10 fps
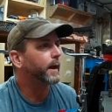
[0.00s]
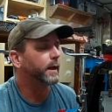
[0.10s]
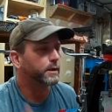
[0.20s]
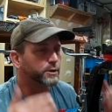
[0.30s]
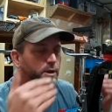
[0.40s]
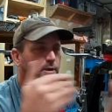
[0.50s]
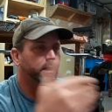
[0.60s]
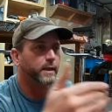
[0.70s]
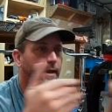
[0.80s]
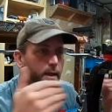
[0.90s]
adjusted
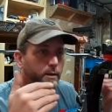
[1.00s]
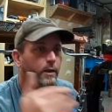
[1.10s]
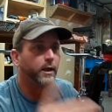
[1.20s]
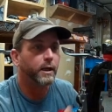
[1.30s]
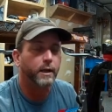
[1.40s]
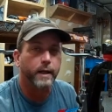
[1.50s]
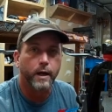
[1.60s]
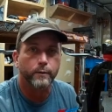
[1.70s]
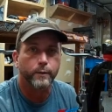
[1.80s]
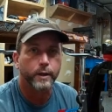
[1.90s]
in and
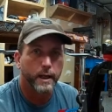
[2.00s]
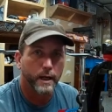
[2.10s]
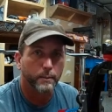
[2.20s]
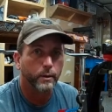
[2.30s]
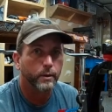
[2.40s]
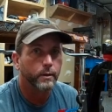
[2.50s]
out for camber.